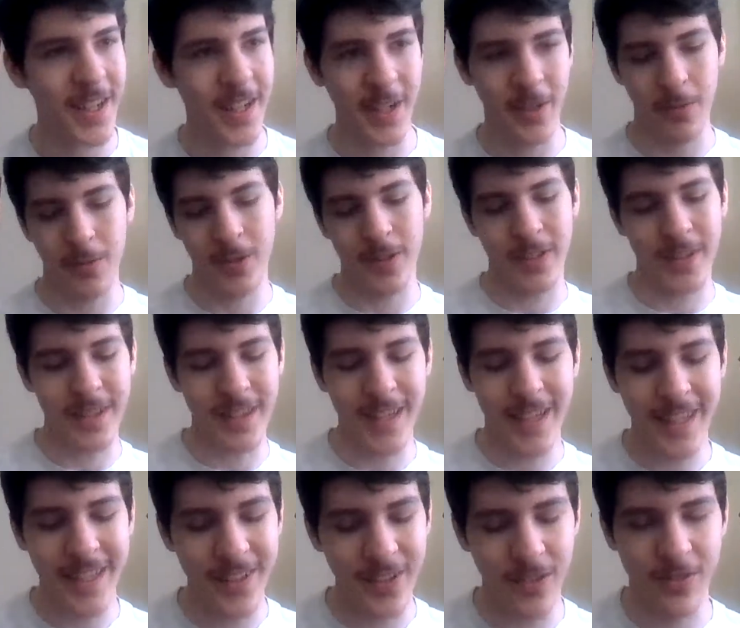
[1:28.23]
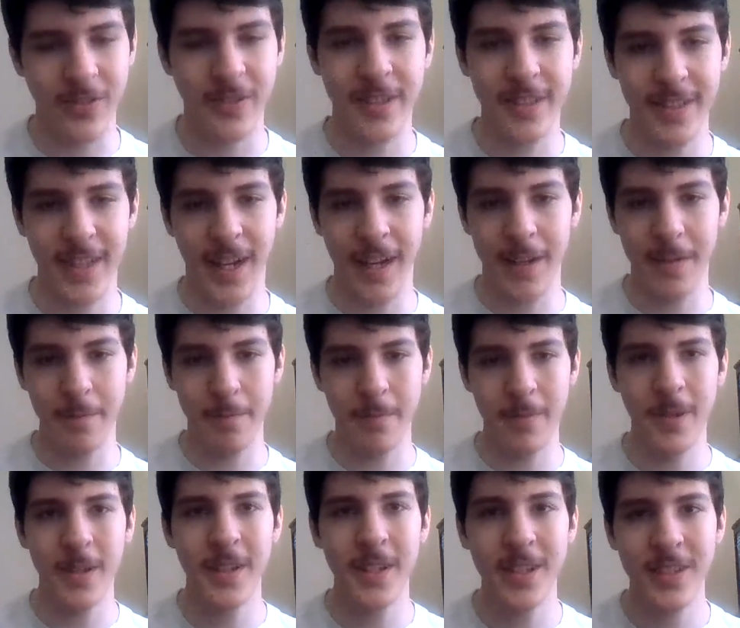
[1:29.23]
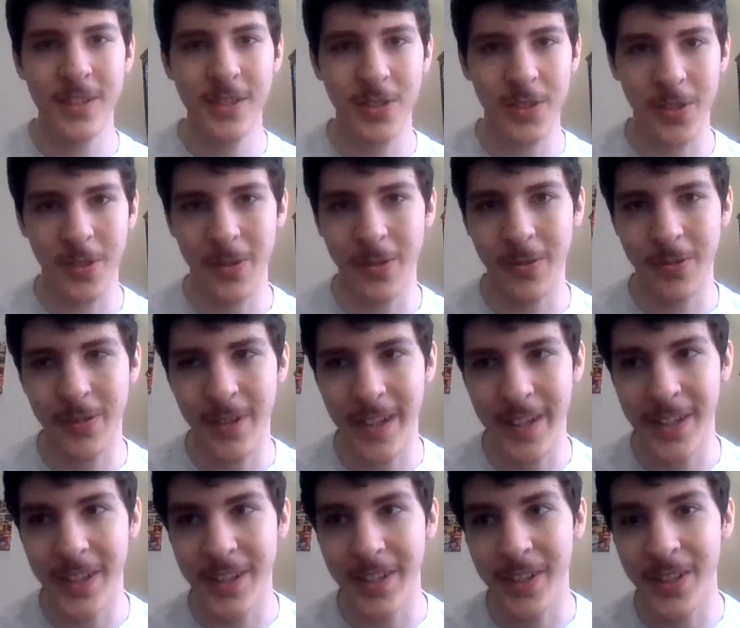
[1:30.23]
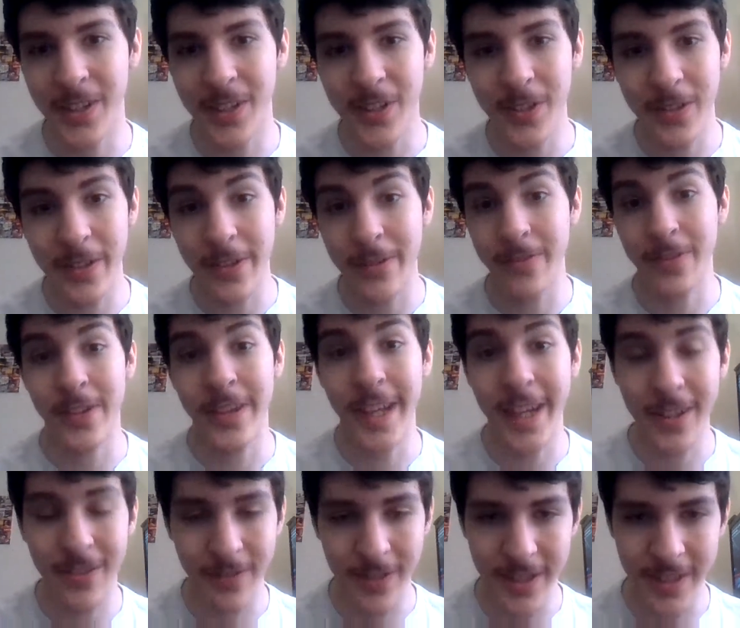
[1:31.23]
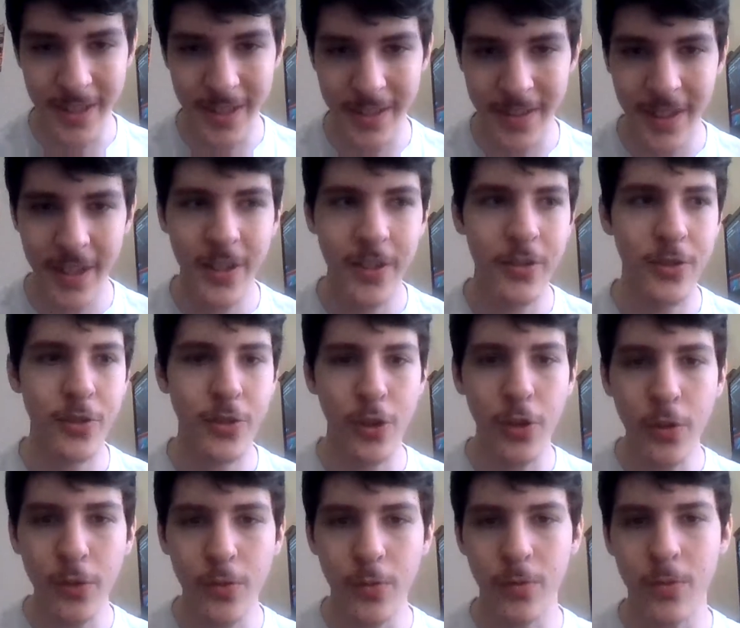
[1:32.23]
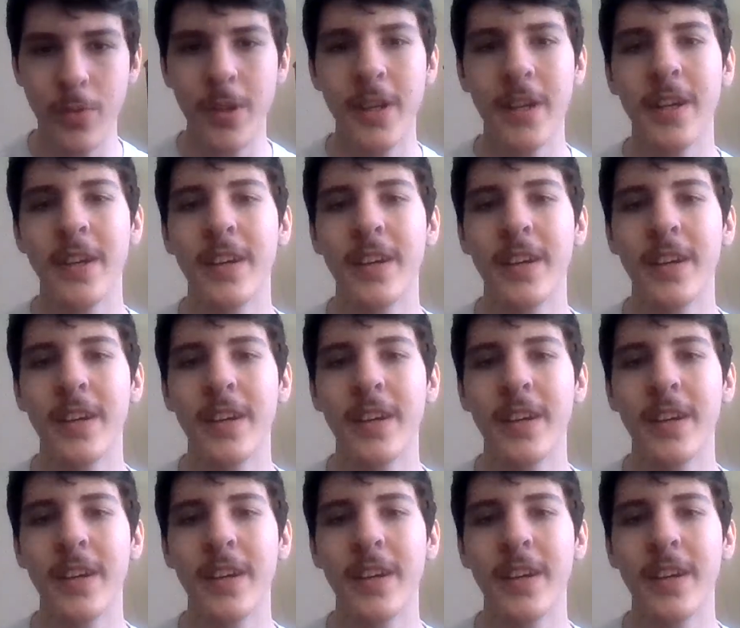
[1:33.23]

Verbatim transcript: I worked late all the time, so I couldn't do that for that reason. Two,